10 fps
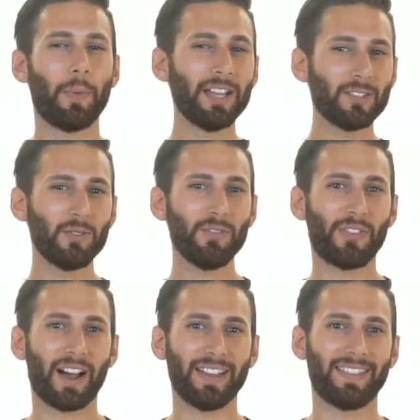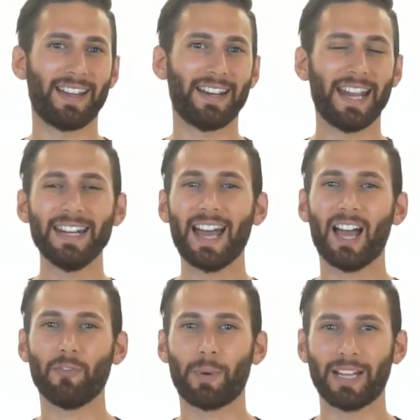you may soon find that
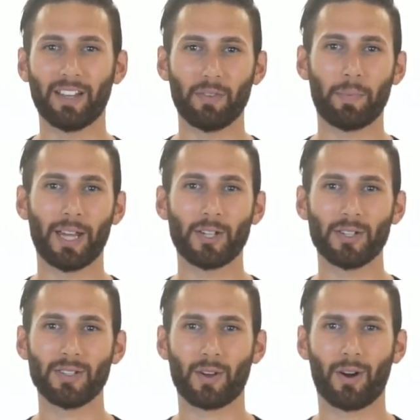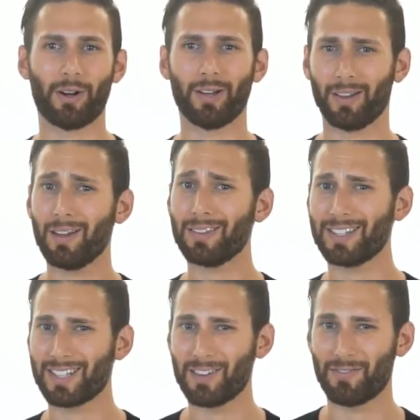8.5 by 11 pages are a lot
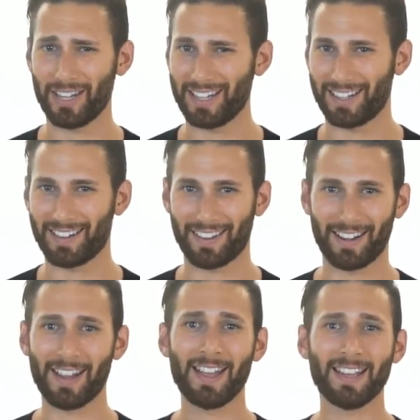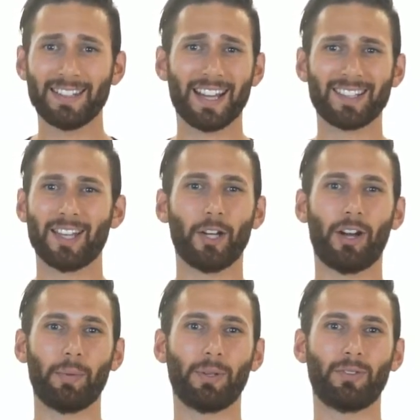less convenient than text that
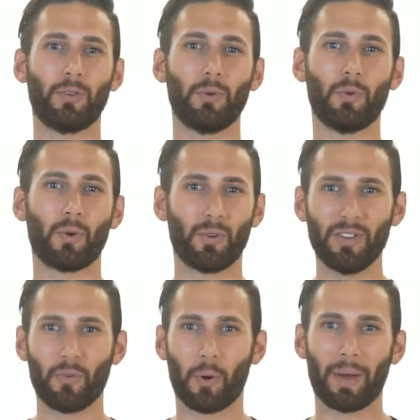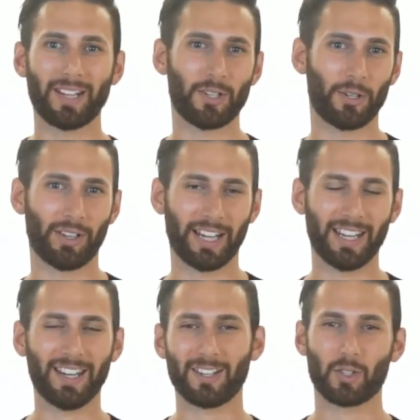you're able to reformat to your
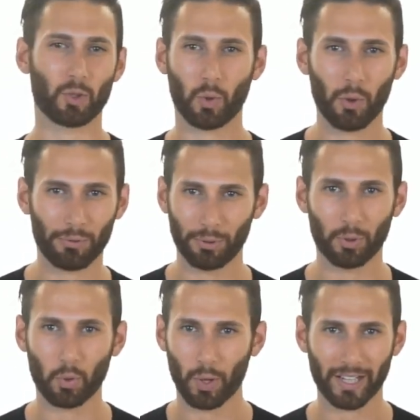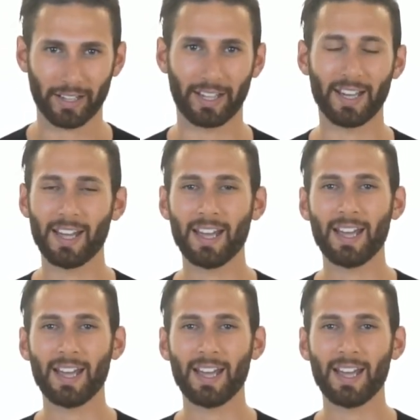liking and scroll through quickly.